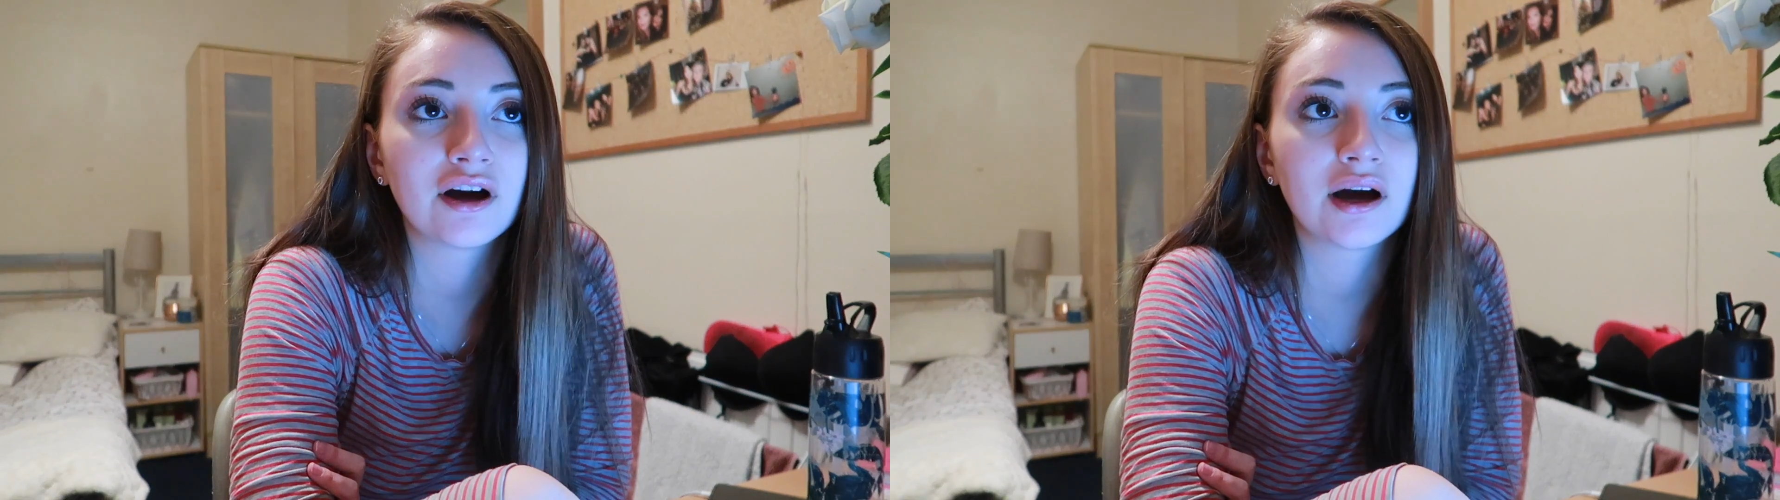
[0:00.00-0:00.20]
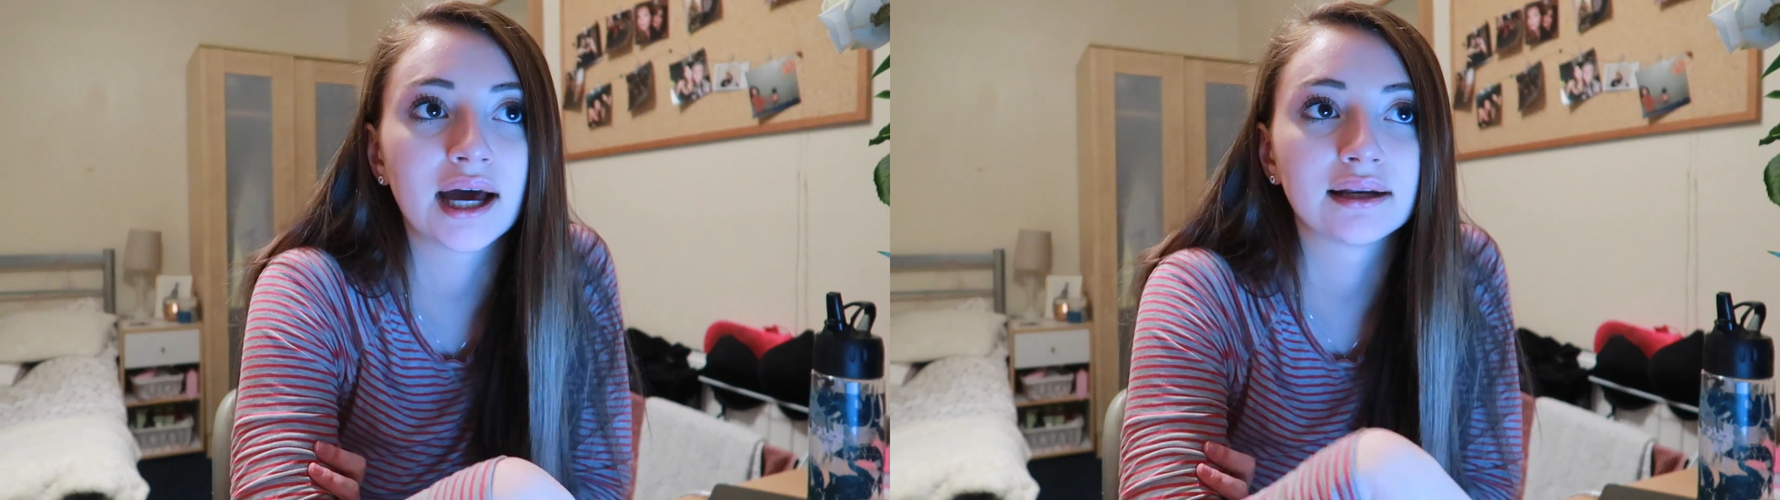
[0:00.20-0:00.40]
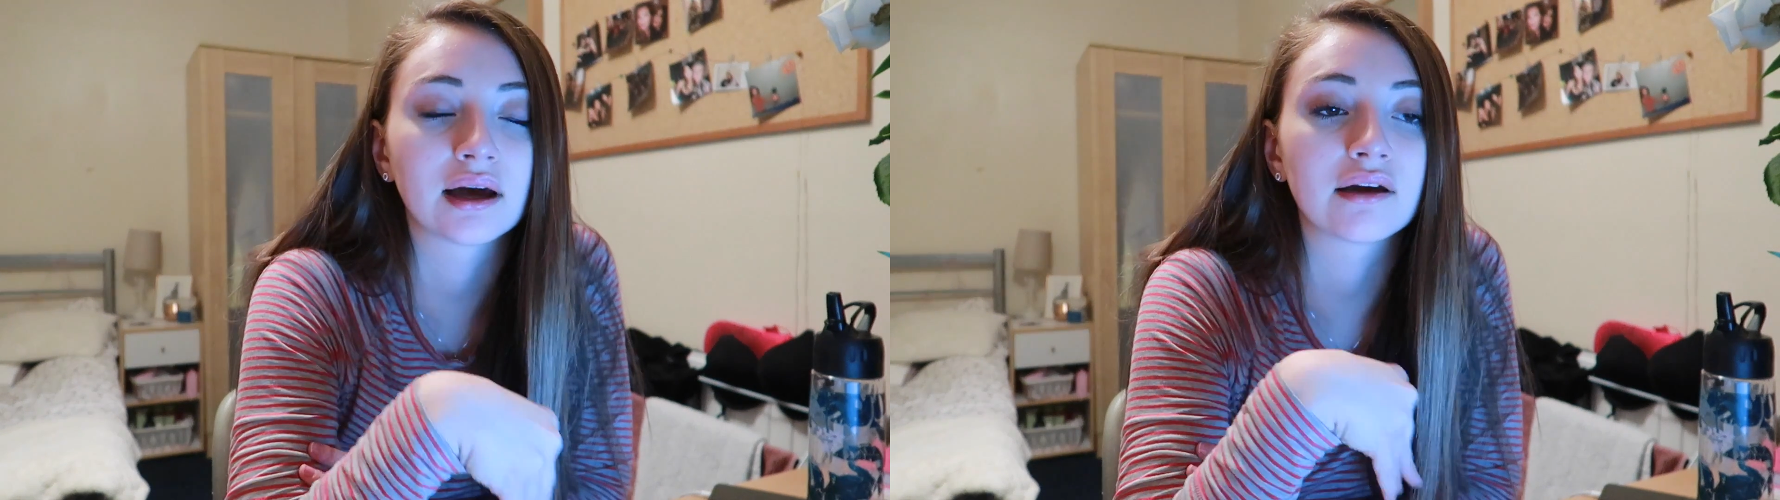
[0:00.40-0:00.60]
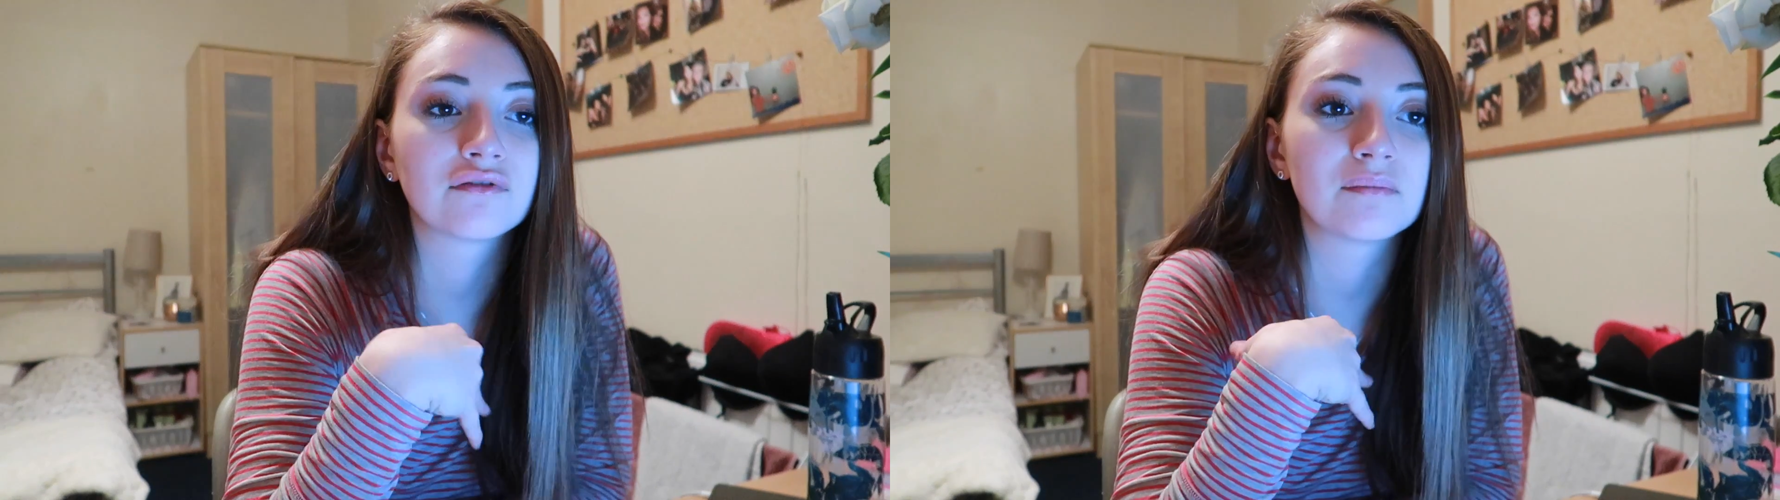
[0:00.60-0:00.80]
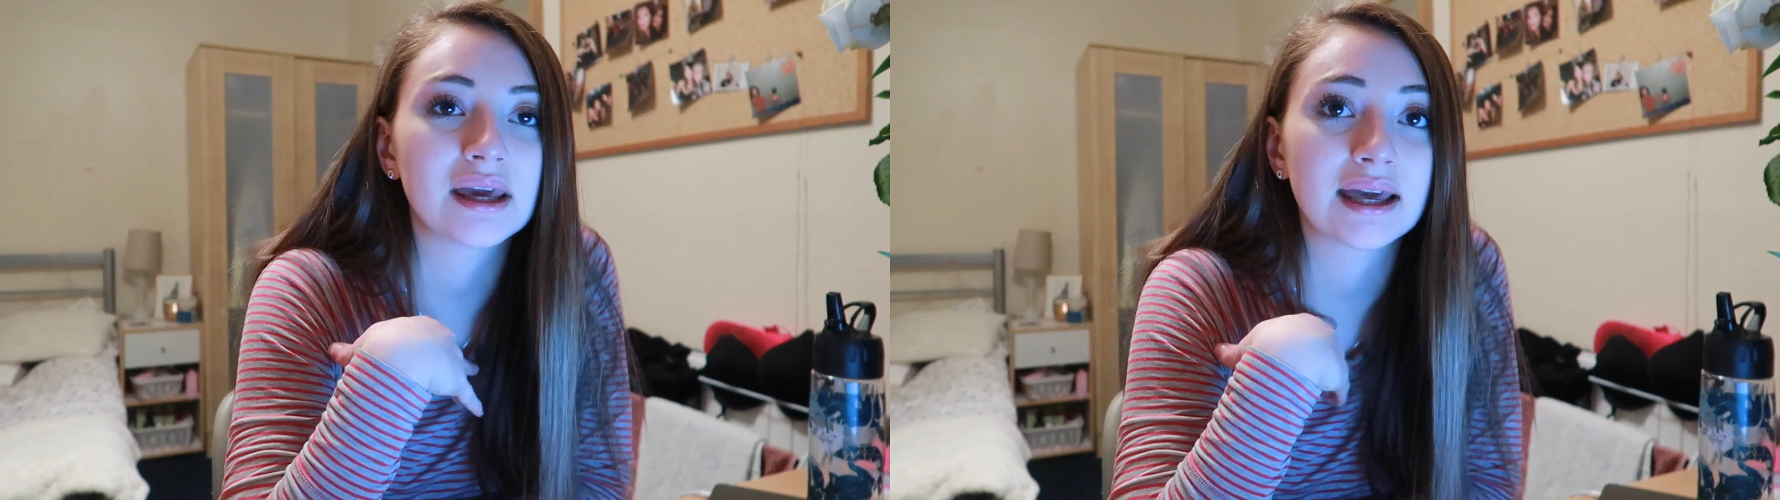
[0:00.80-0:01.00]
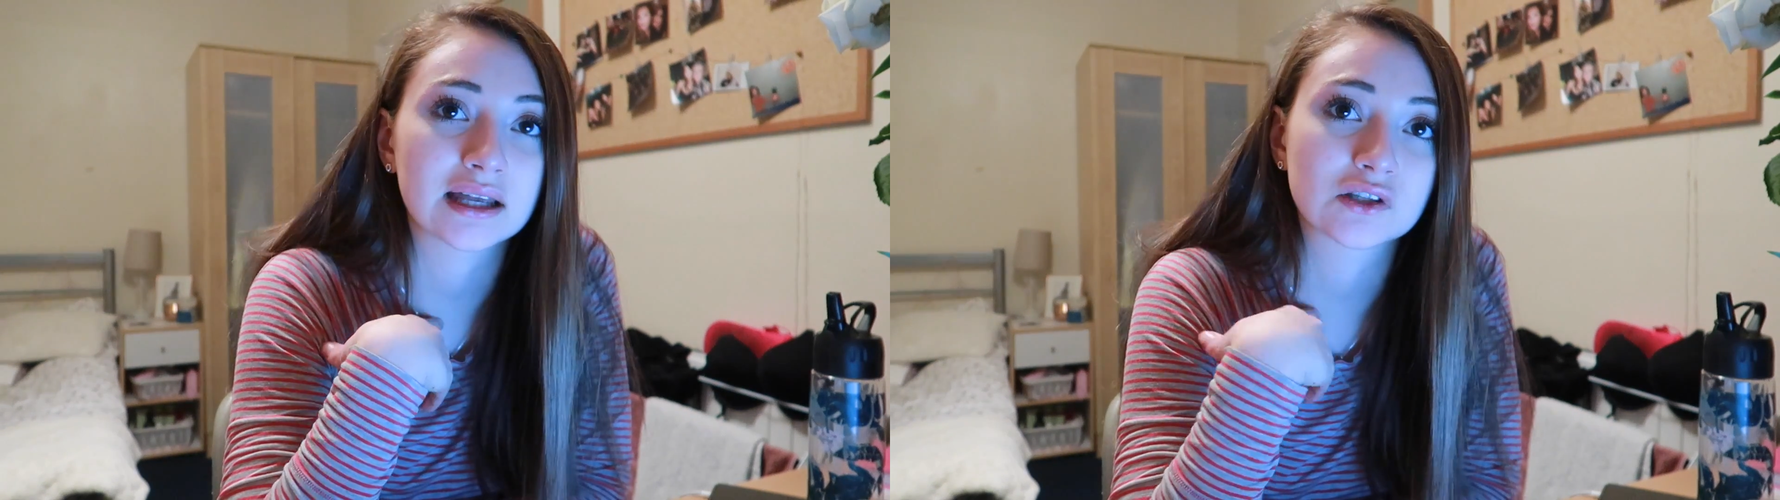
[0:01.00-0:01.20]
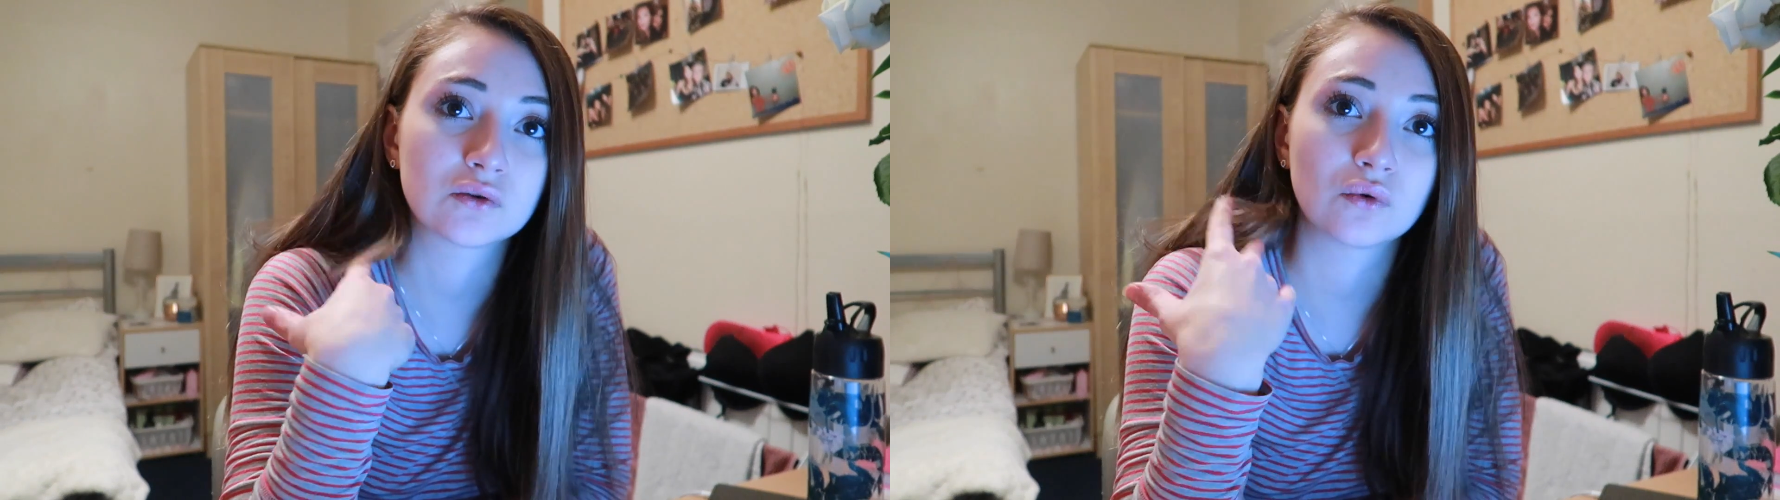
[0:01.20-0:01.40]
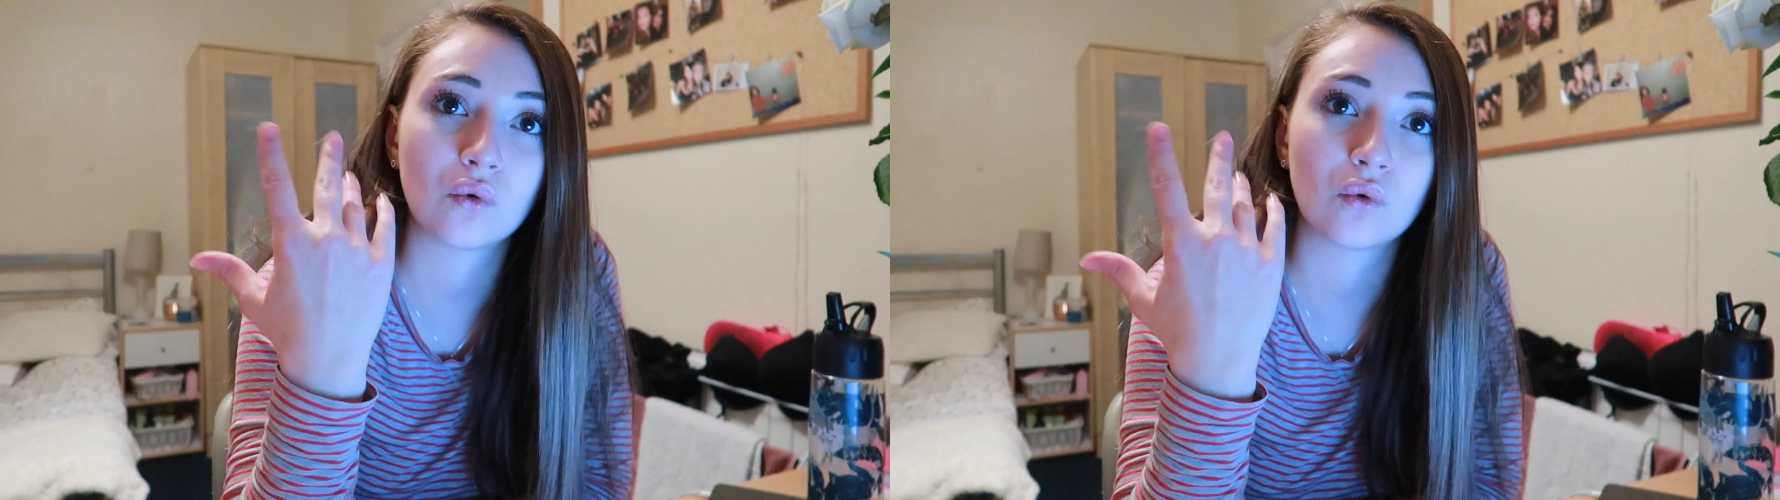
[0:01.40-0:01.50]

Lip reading: and like for me it has to